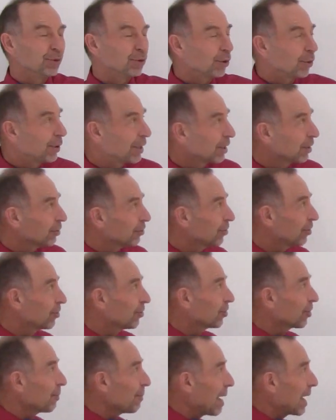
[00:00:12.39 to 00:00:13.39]
So here's
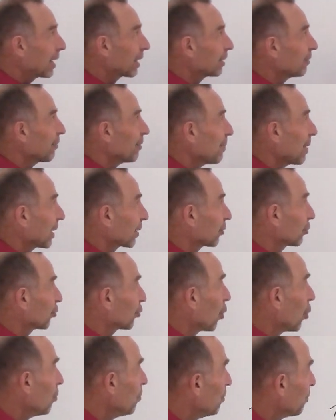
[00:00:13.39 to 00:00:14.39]
a schematic of a
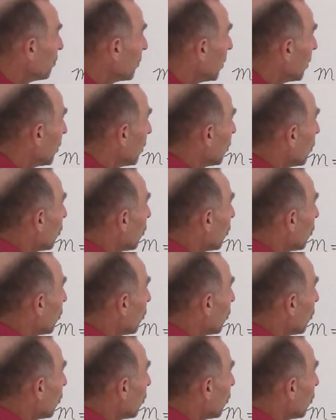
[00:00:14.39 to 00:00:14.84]
microscope.